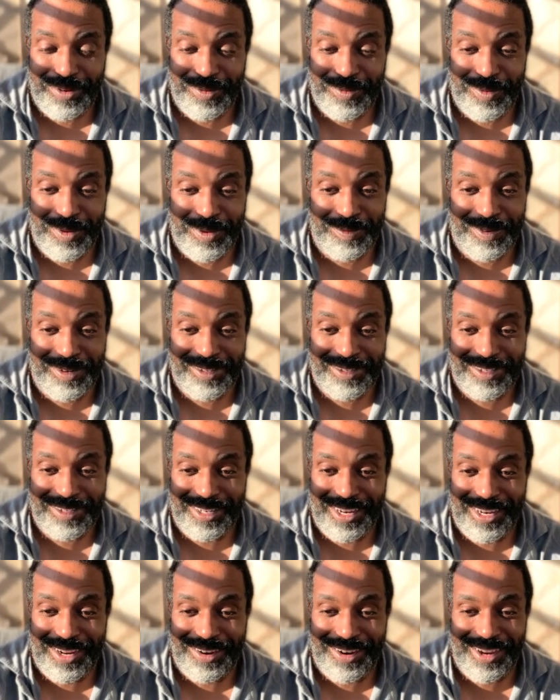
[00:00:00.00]
win-win
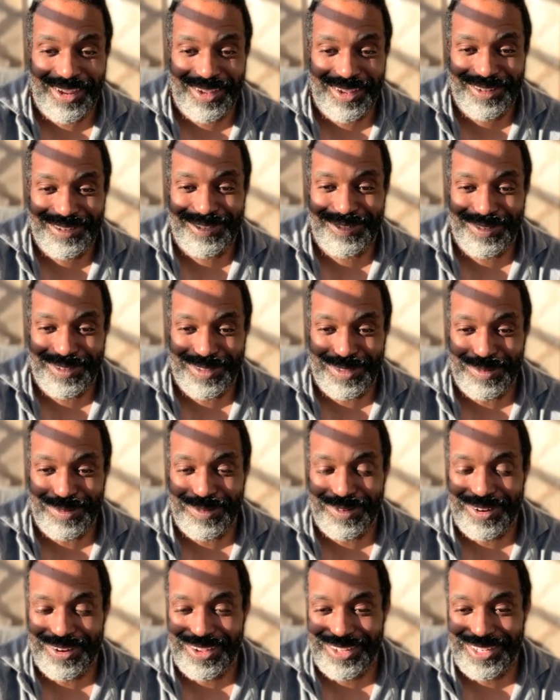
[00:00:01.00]
scenarios with the
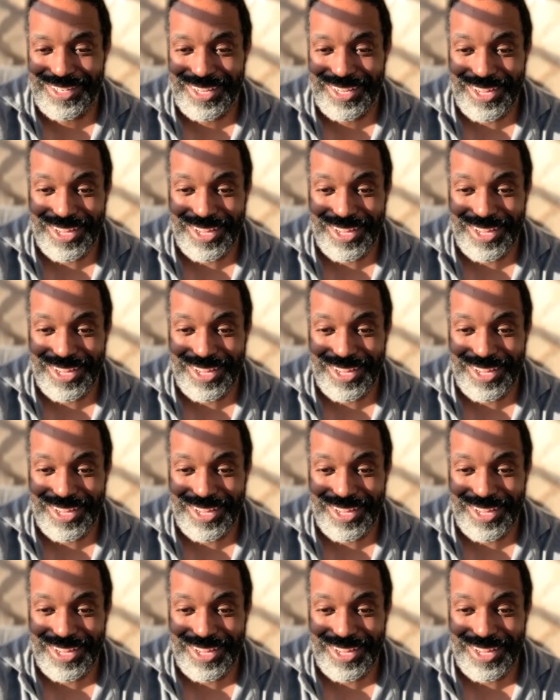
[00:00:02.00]
world